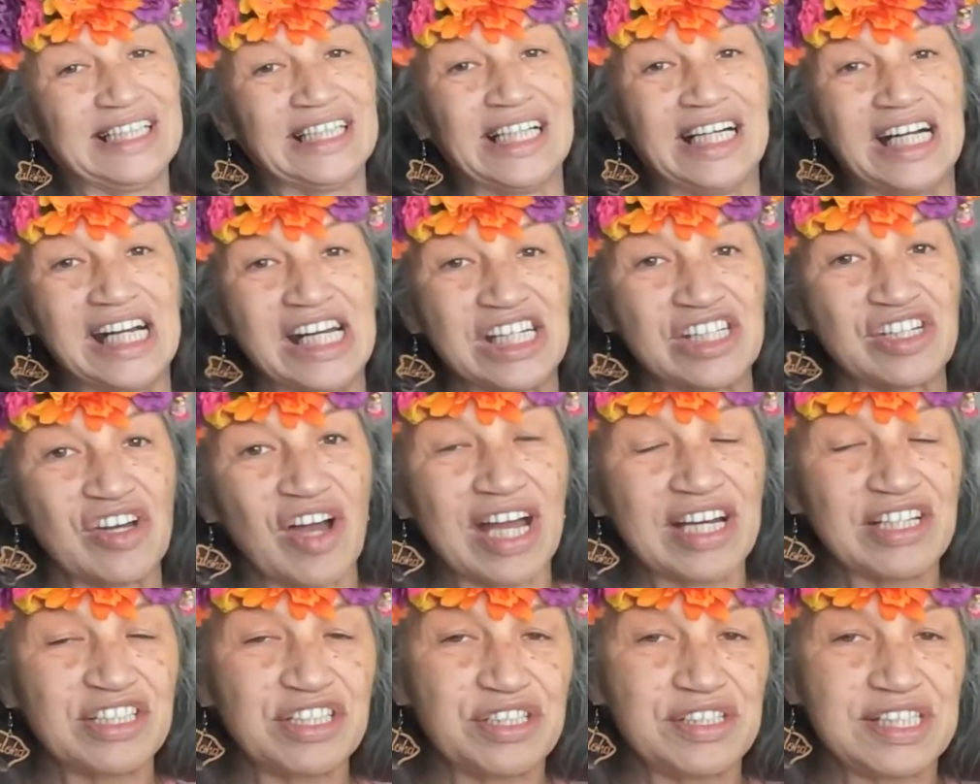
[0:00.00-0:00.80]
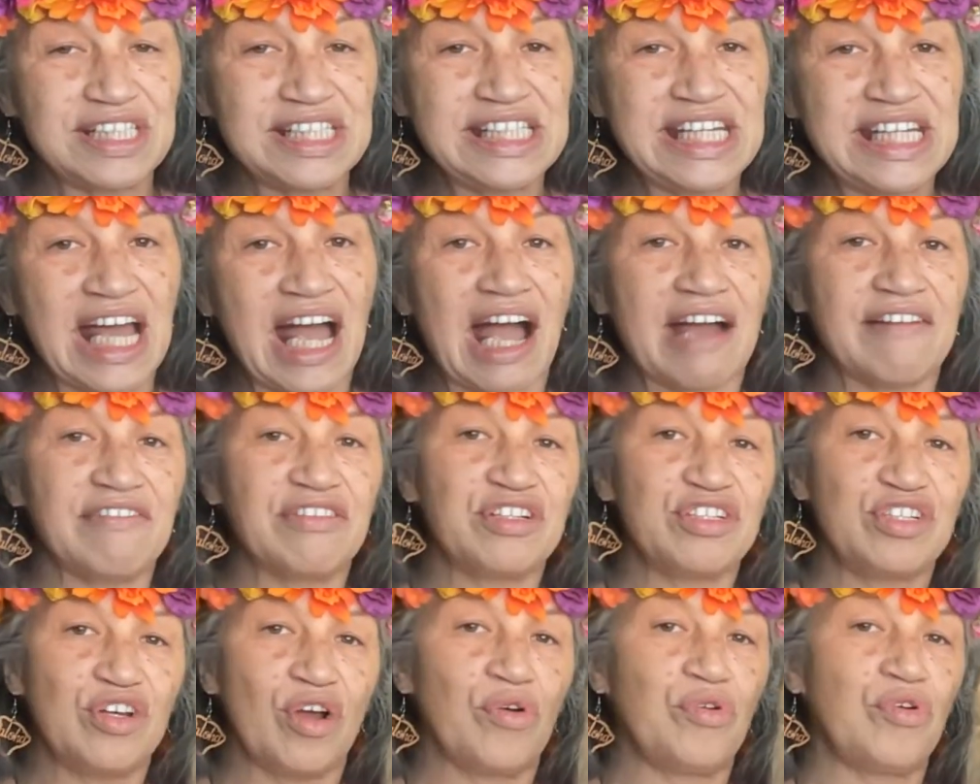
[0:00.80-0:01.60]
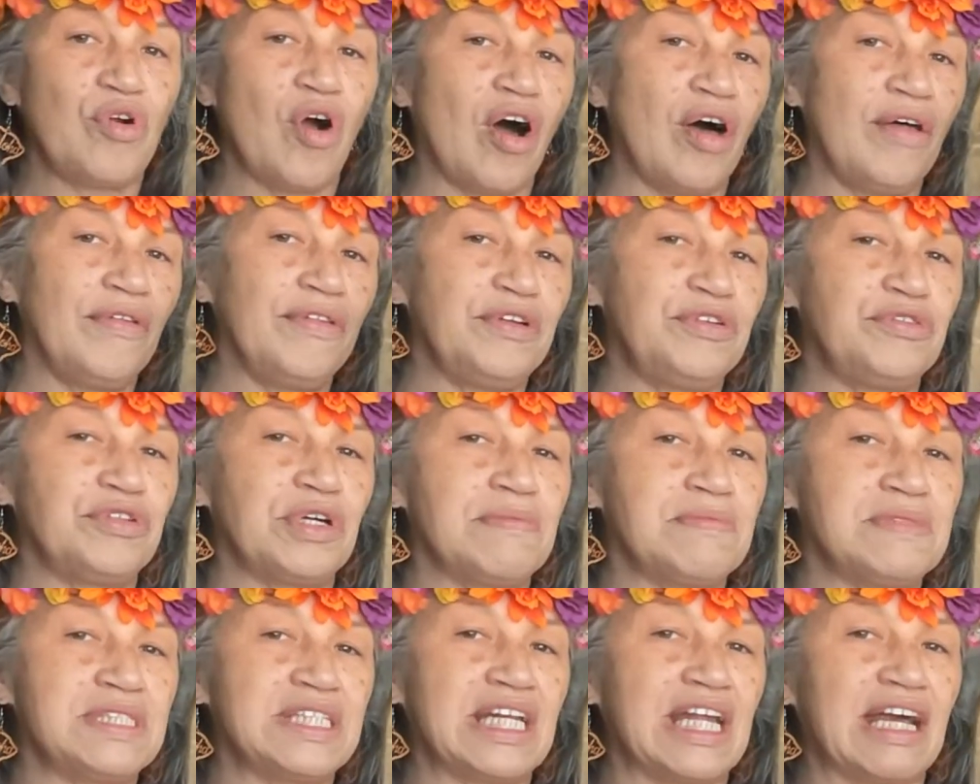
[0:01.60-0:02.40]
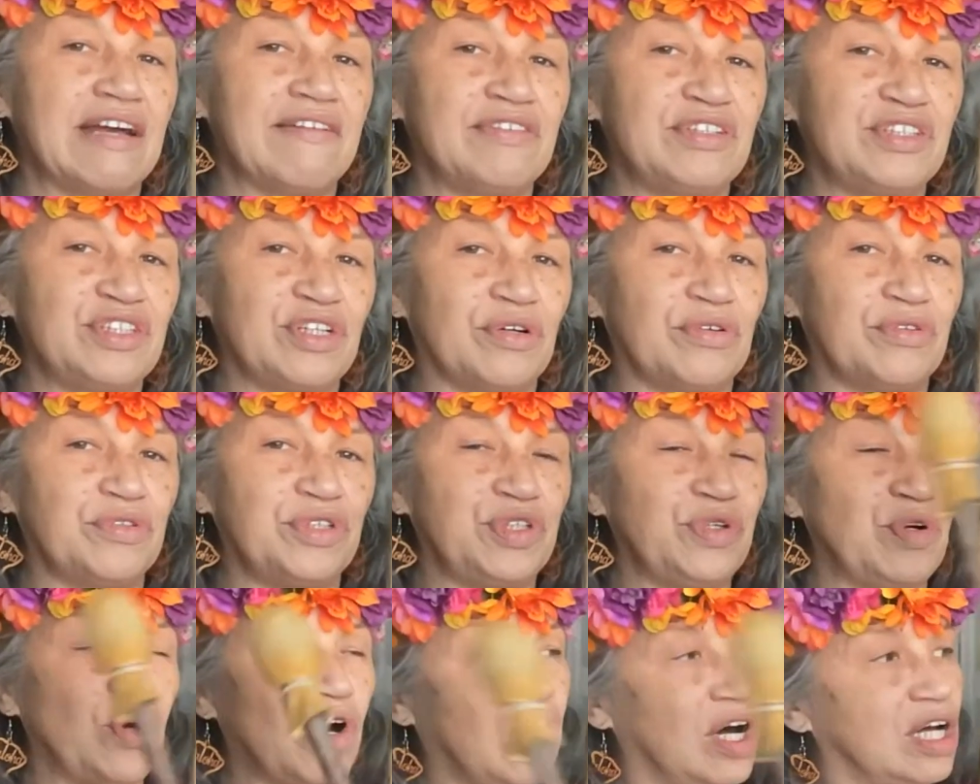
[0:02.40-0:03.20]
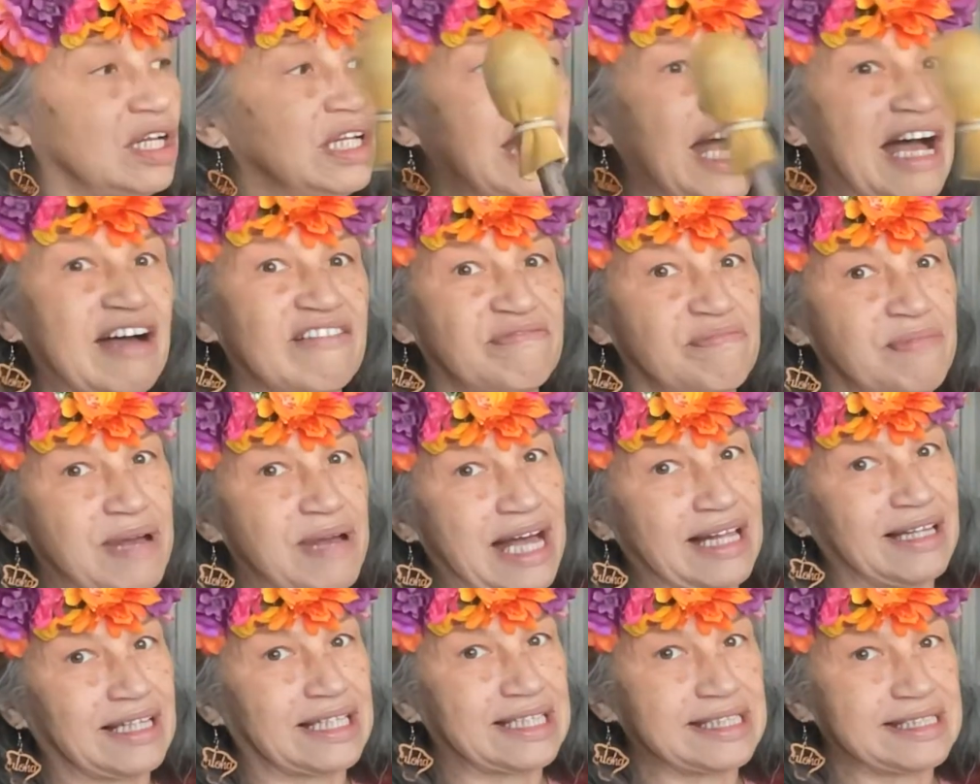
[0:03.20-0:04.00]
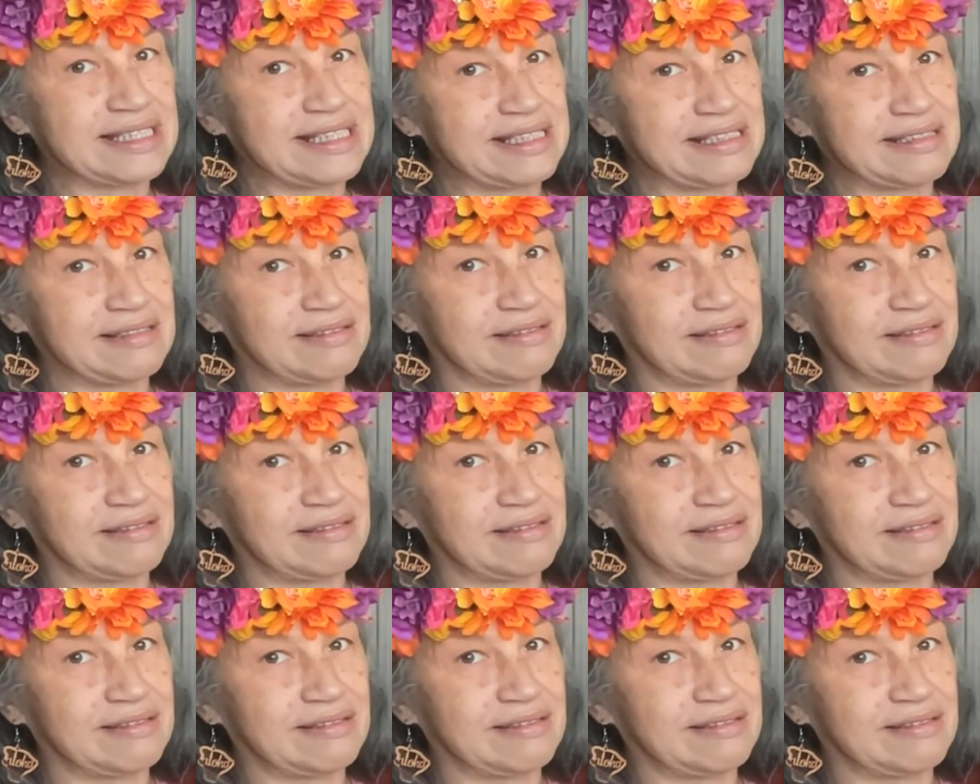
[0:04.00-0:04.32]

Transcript: So as you see, I've shown all the drums that I've shown you all have mallets,